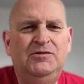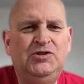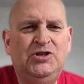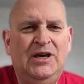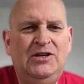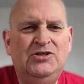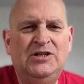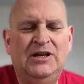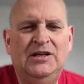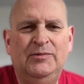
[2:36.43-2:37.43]

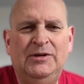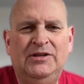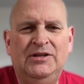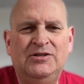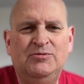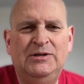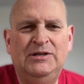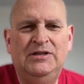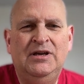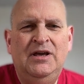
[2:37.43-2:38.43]
changed a little bit this
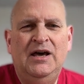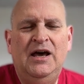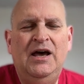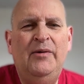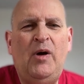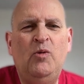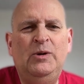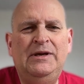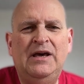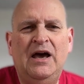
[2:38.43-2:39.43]
week. Um,
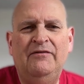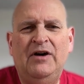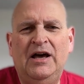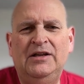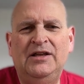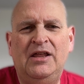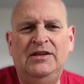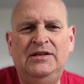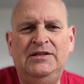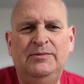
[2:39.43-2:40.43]
we have had
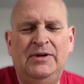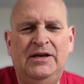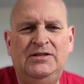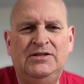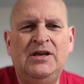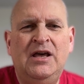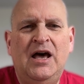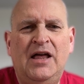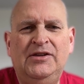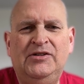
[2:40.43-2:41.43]
the debates,
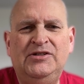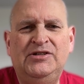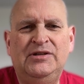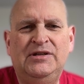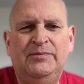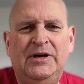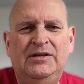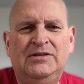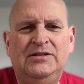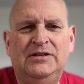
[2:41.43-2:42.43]
and there is a
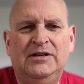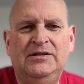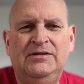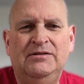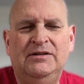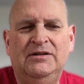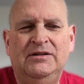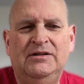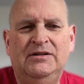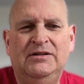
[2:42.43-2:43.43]
debate tonight,
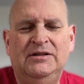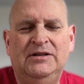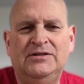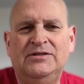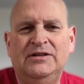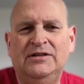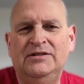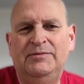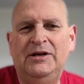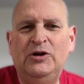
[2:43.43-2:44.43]
uh, last night,
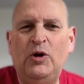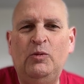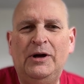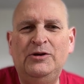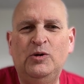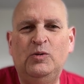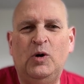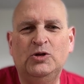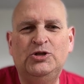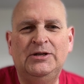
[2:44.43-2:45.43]
depending on when you're
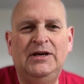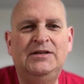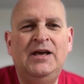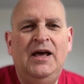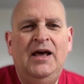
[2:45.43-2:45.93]
watching it.